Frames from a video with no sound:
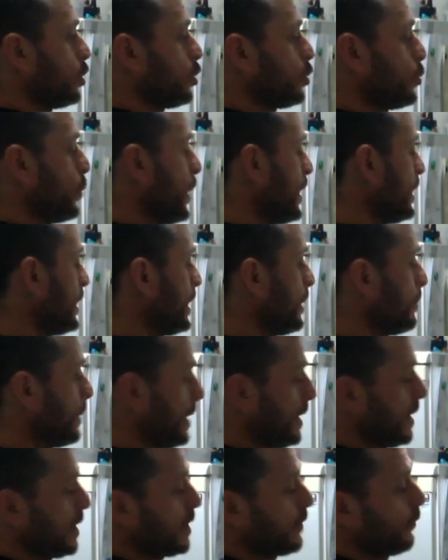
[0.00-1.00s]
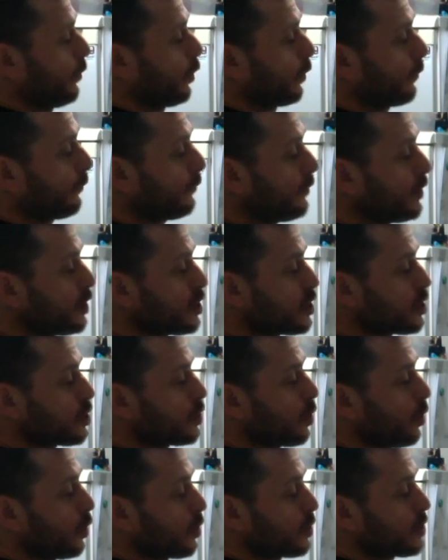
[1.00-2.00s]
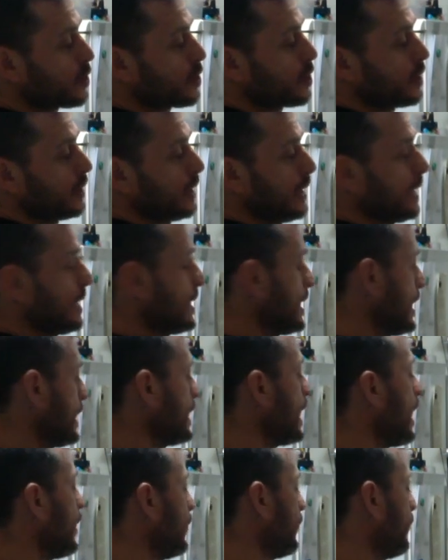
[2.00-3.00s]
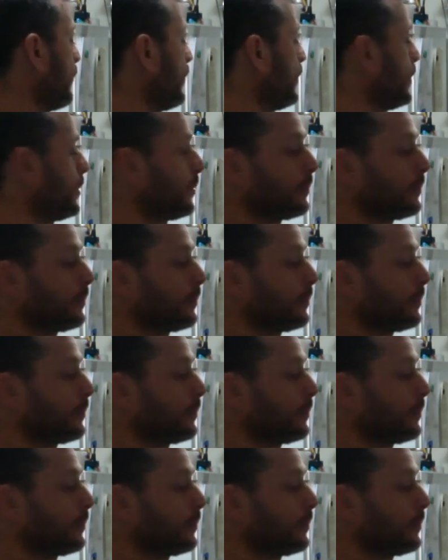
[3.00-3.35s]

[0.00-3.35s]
20 minutes for fish stocks is enough,